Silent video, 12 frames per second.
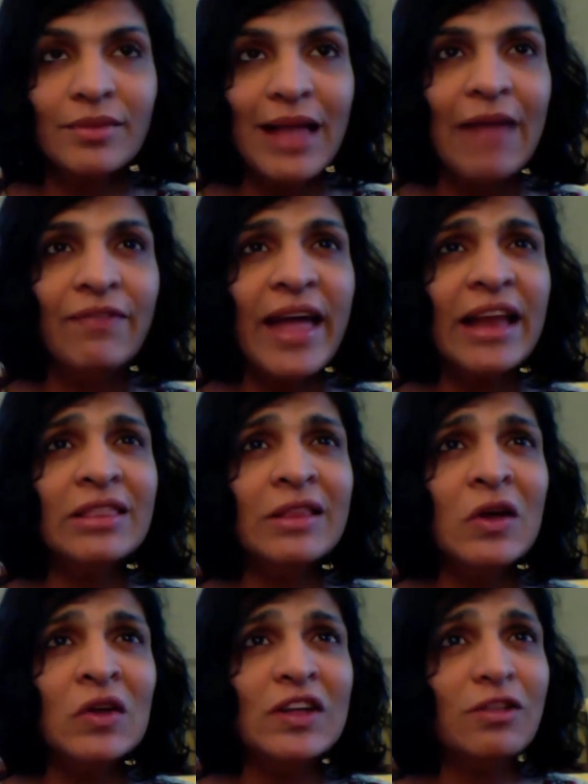And
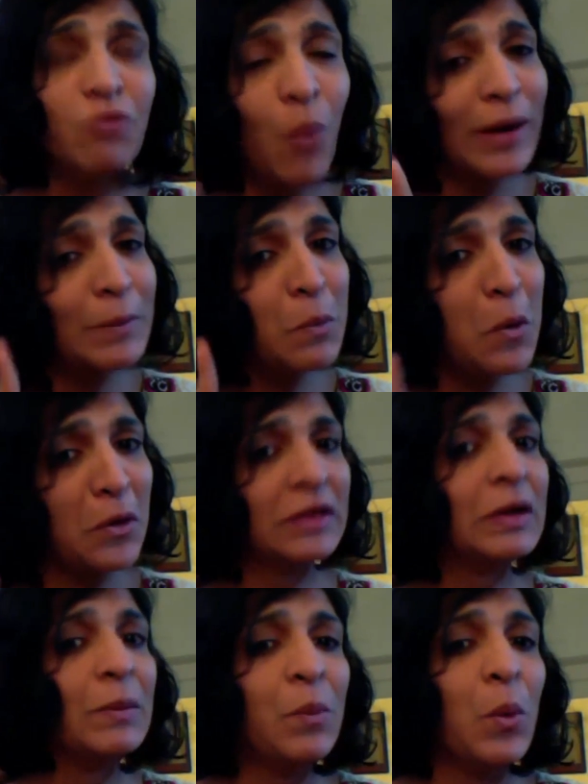then there's one
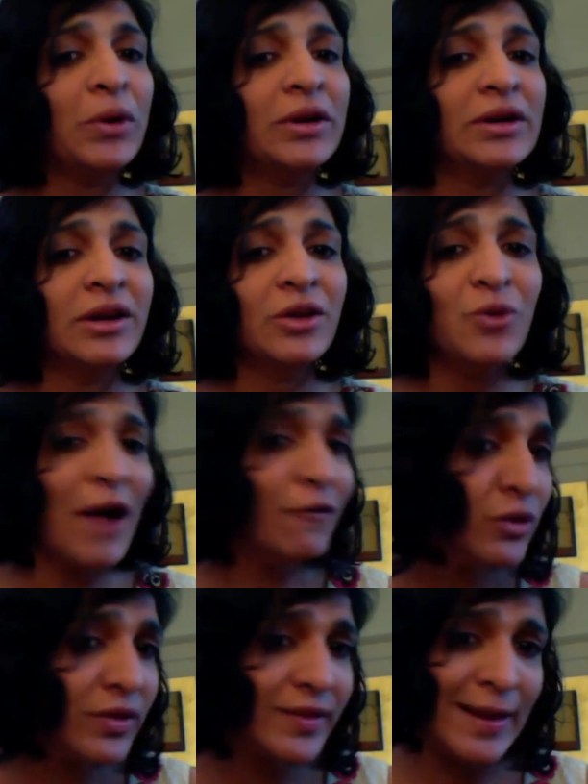important component. You have
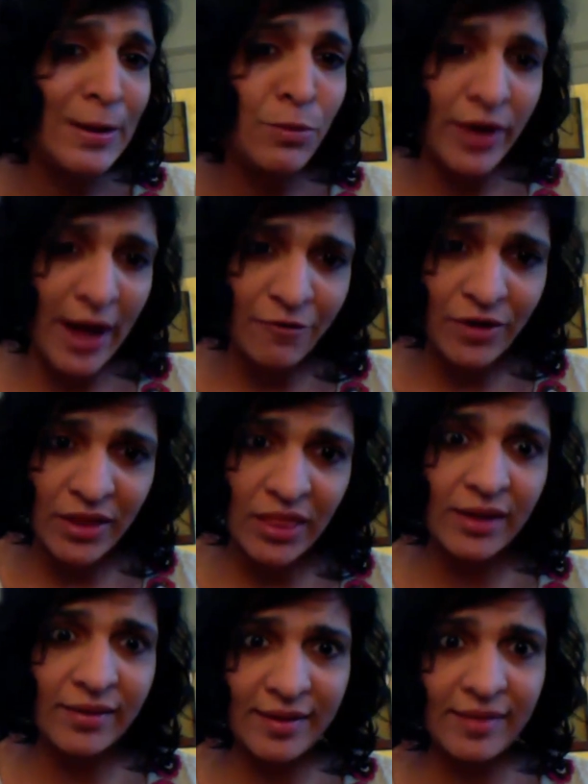to celebrate every
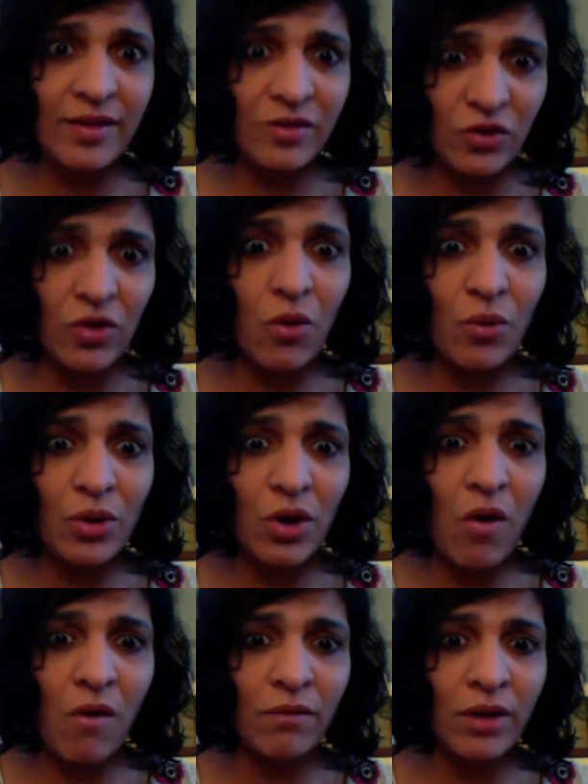success as you go
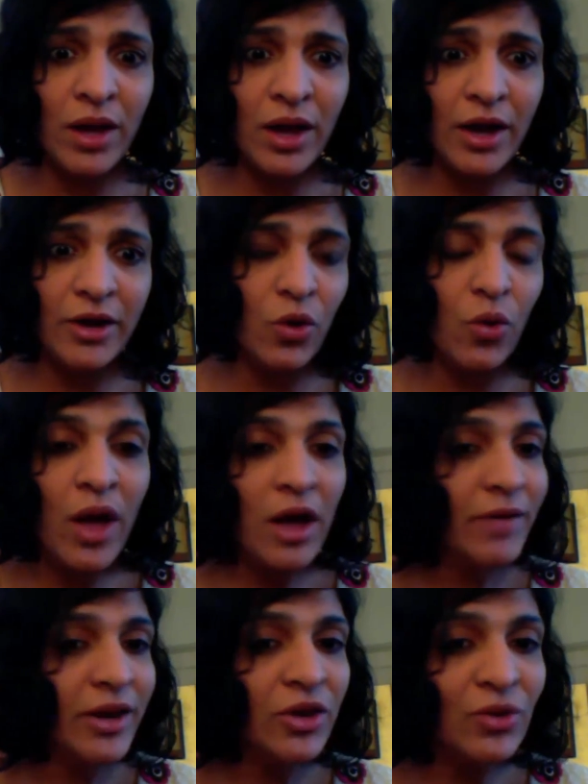along.
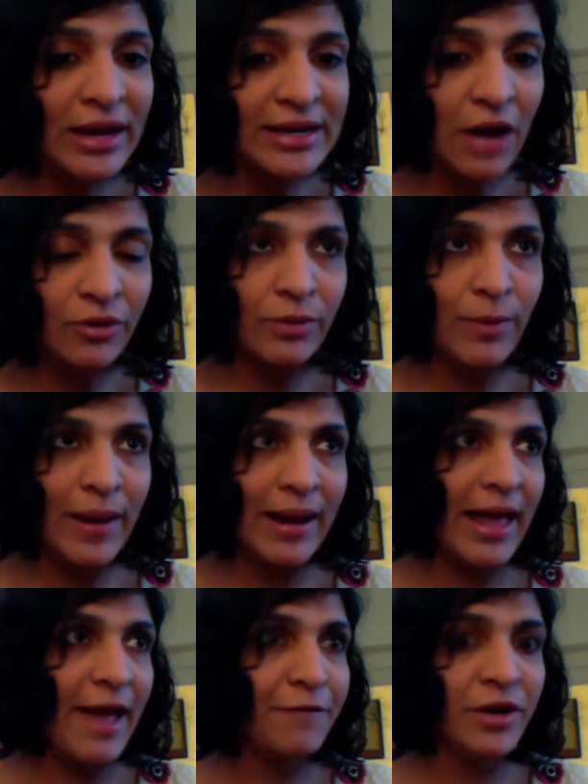When you lay down in bed
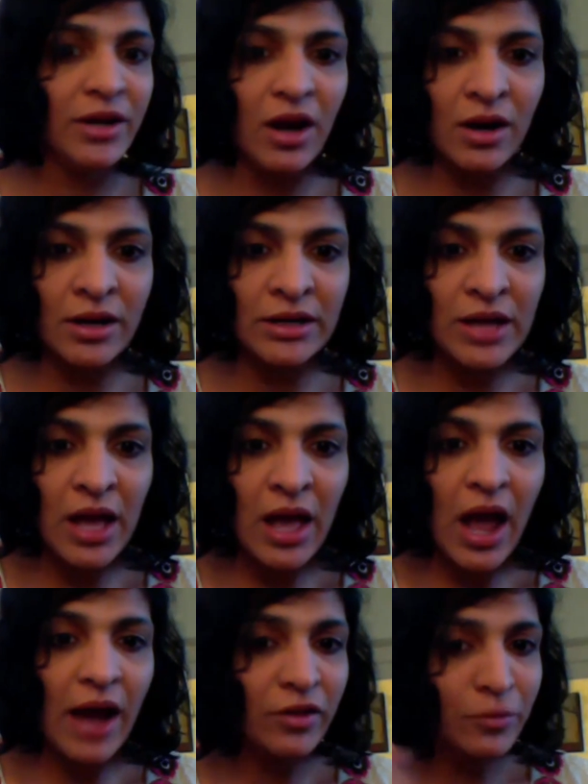every night,
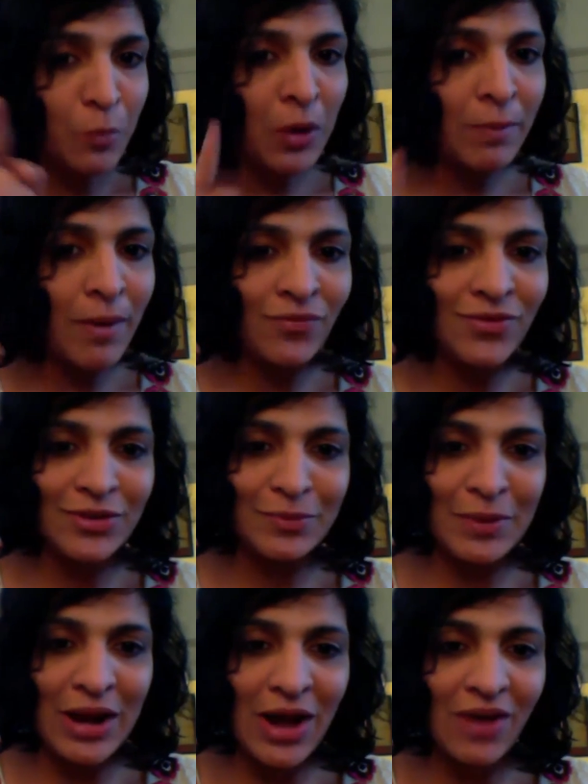and I spoke about this in
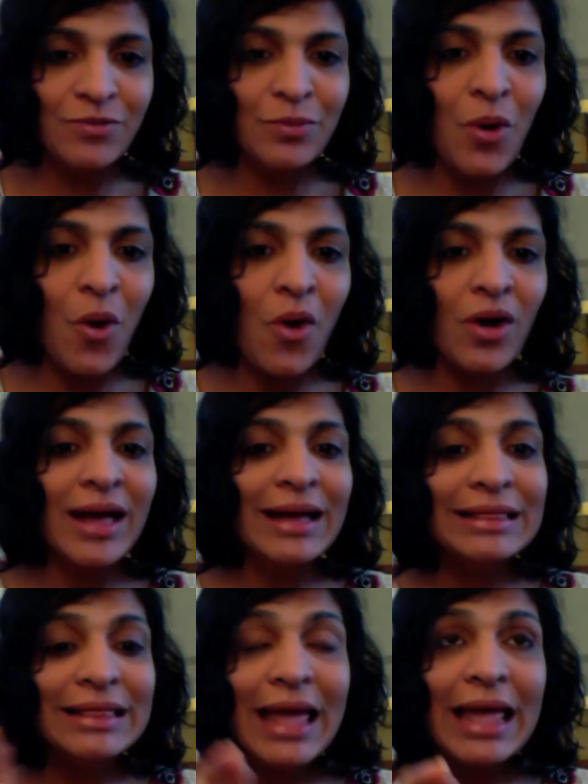my last blog,
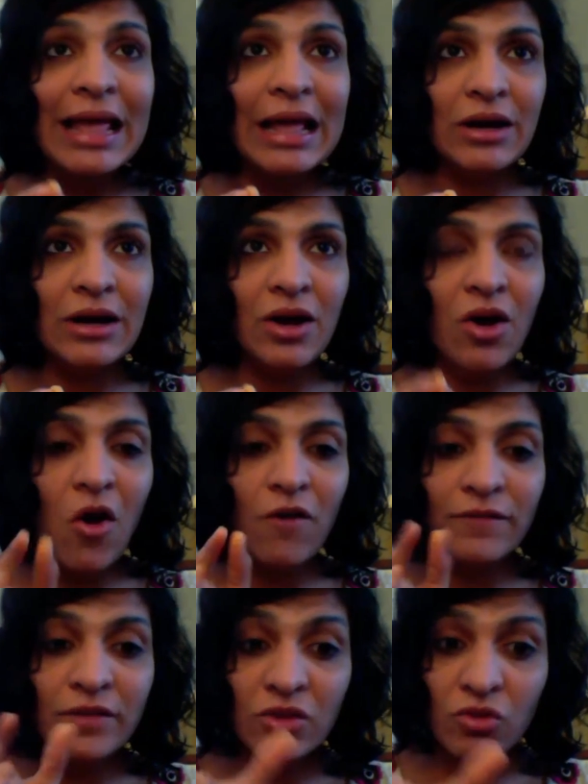think
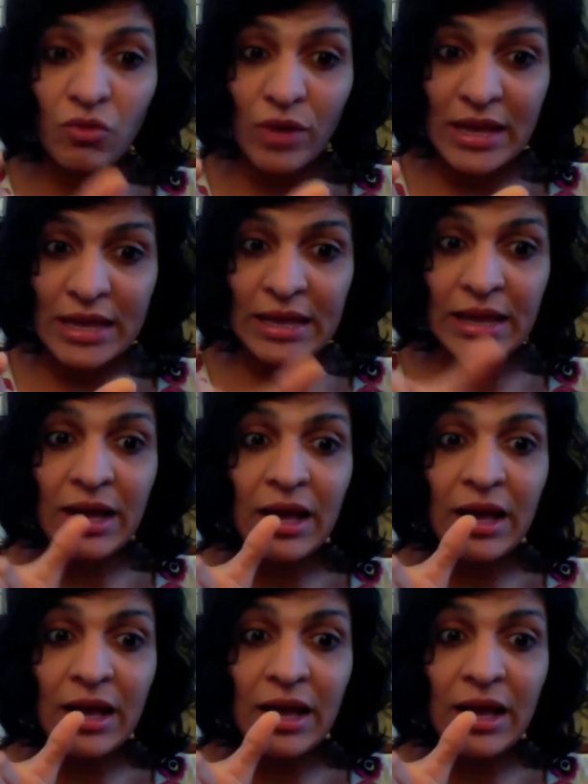of 3